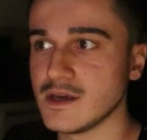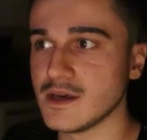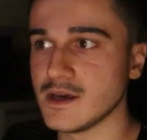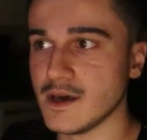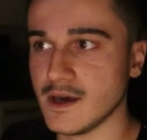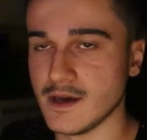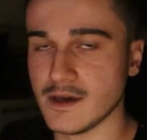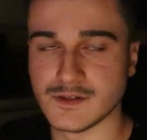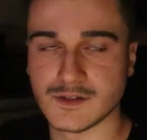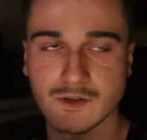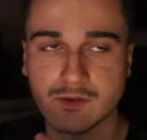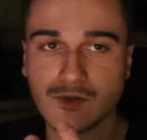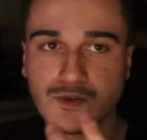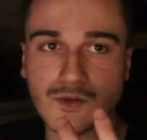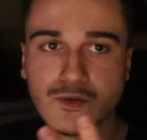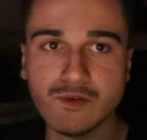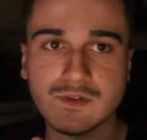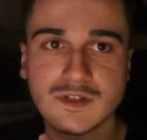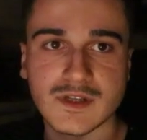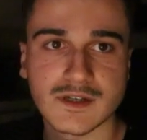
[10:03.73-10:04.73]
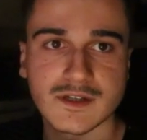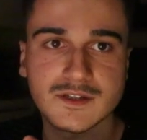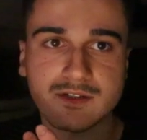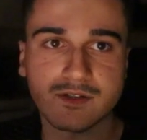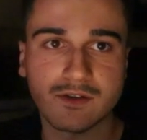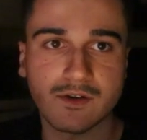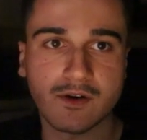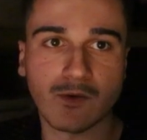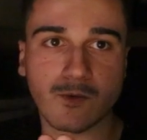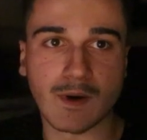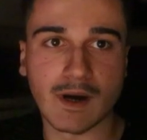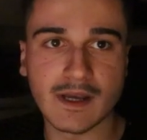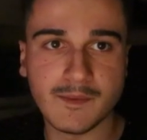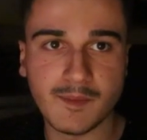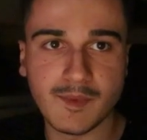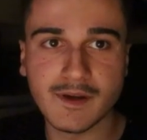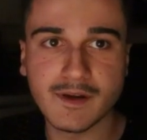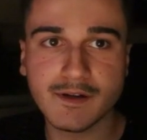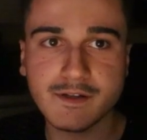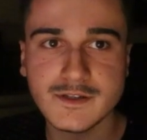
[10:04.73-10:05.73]
6-star
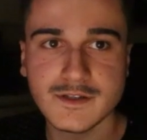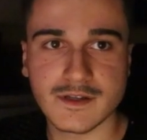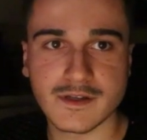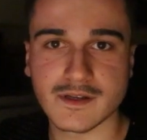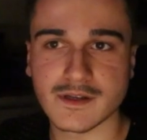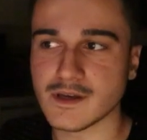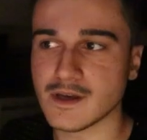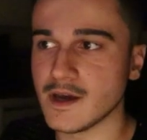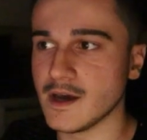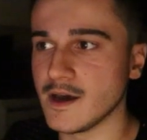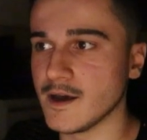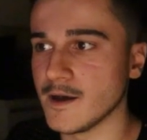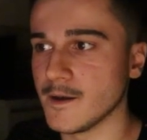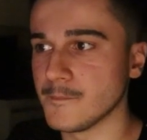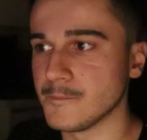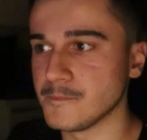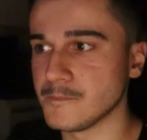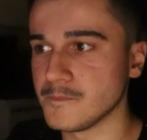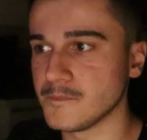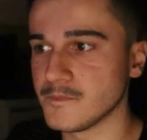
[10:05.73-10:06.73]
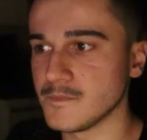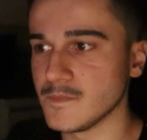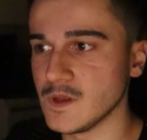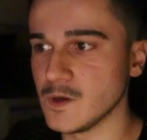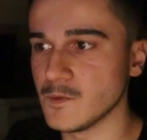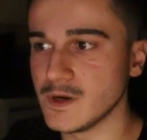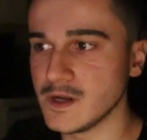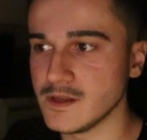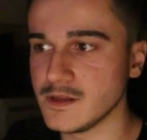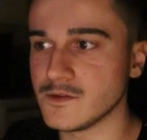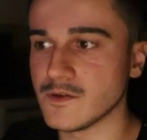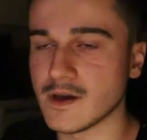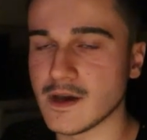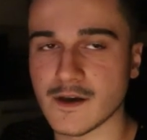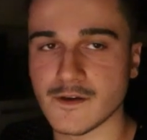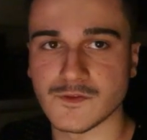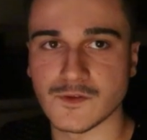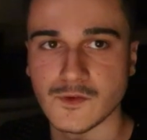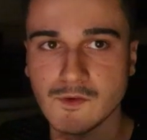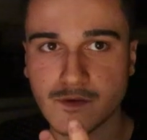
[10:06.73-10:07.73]
Whitebeards, you would need to
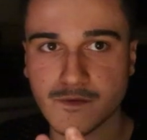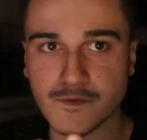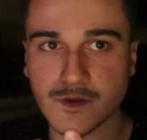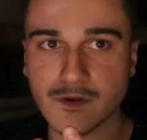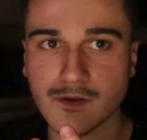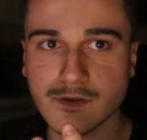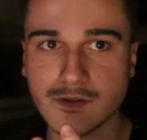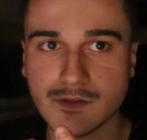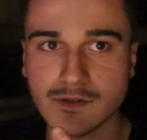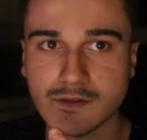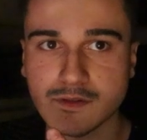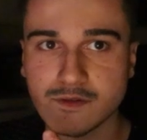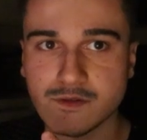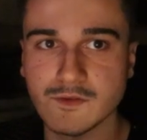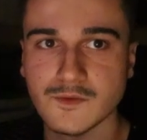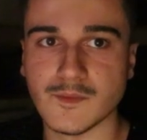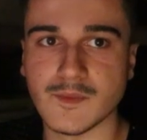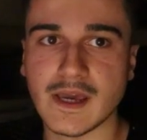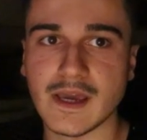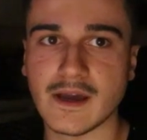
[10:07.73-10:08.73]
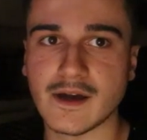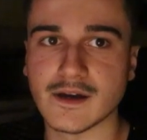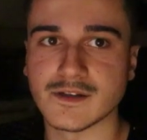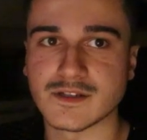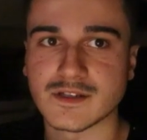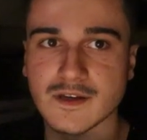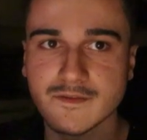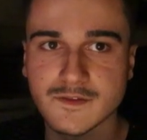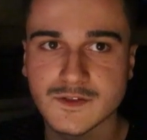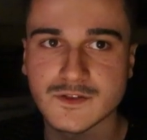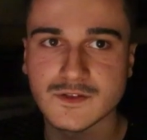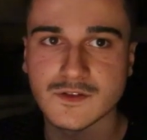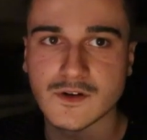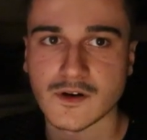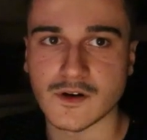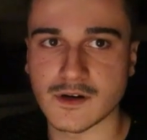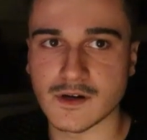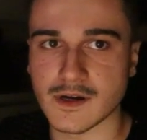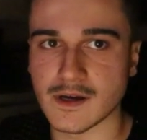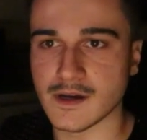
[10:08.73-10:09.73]
have 2 of those to make a
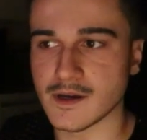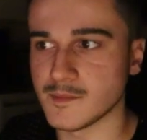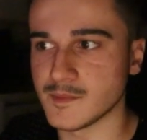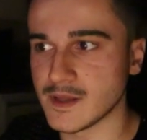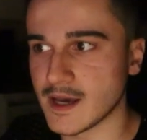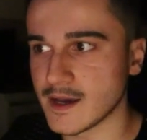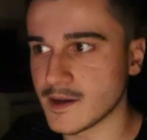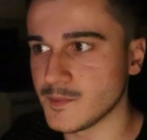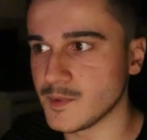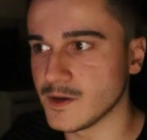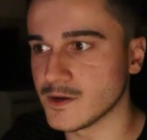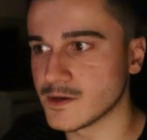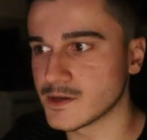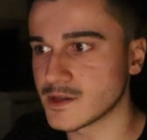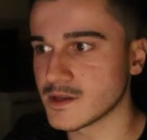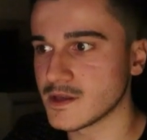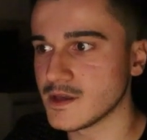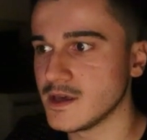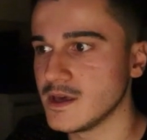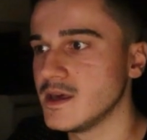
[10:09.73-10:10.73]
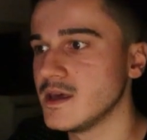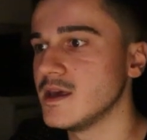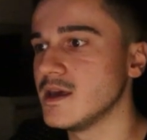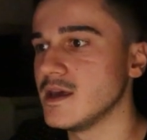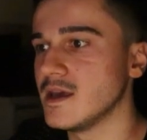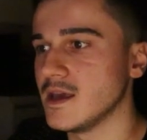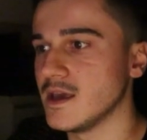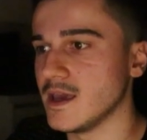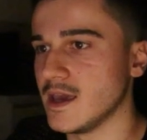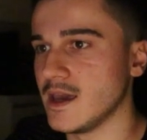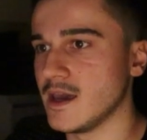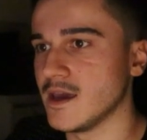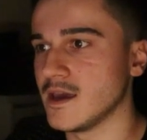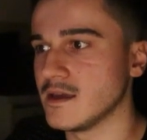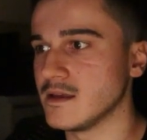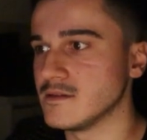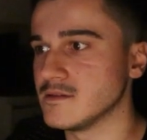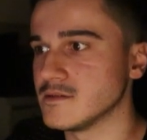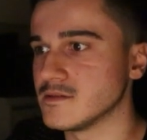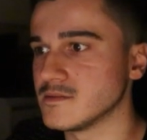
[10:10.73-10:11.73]
7-star Blackbeard.
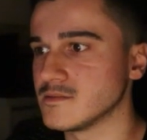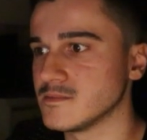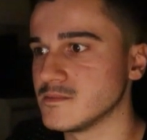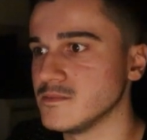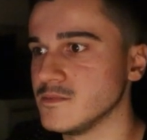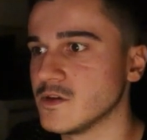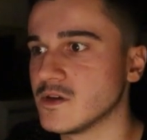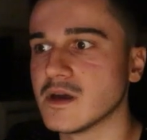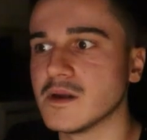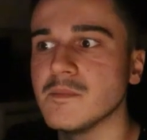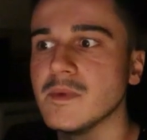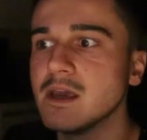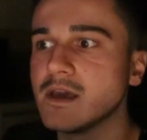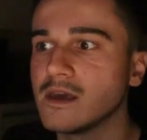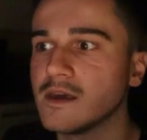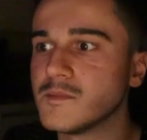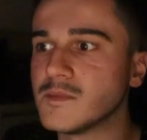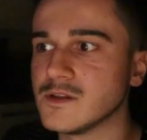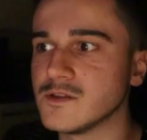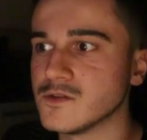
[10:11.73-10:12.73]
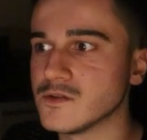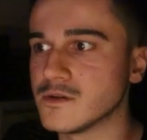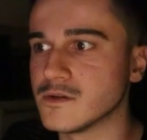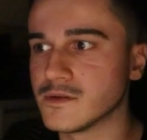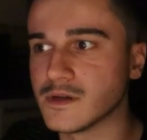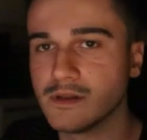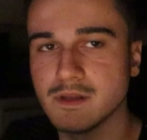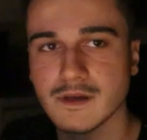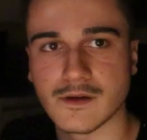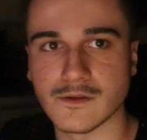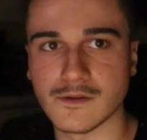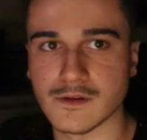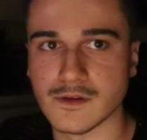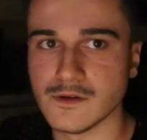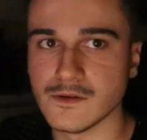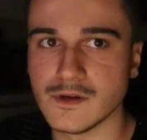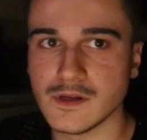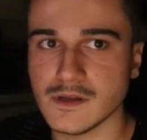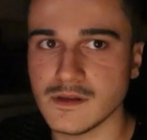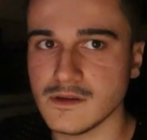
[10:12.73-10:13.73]
And you can make him into a really good
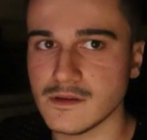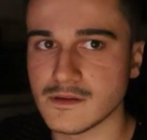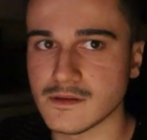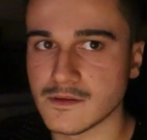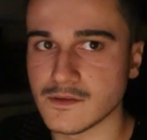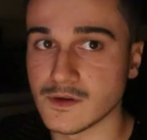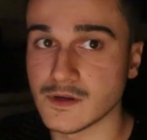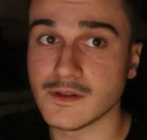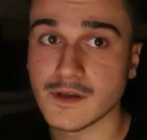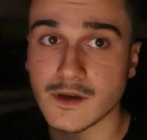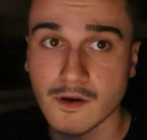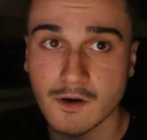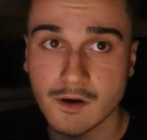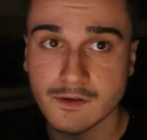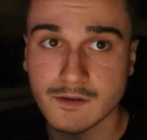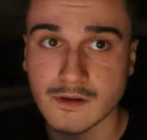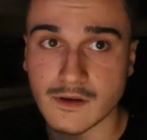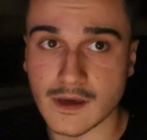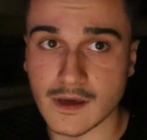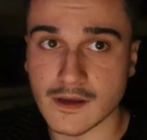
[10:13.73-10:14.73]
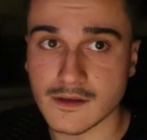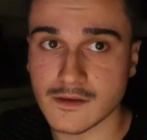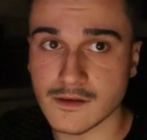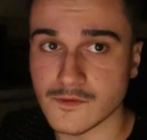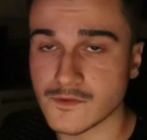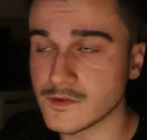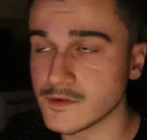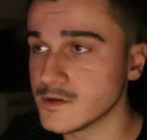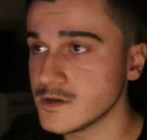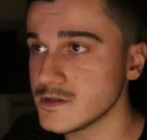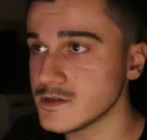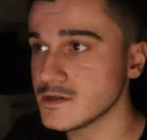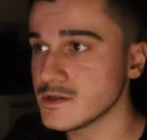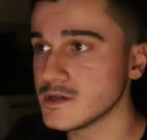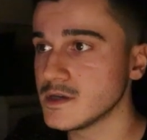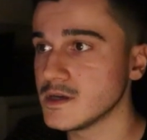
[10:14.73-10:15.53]
unit, really hard to get, of course,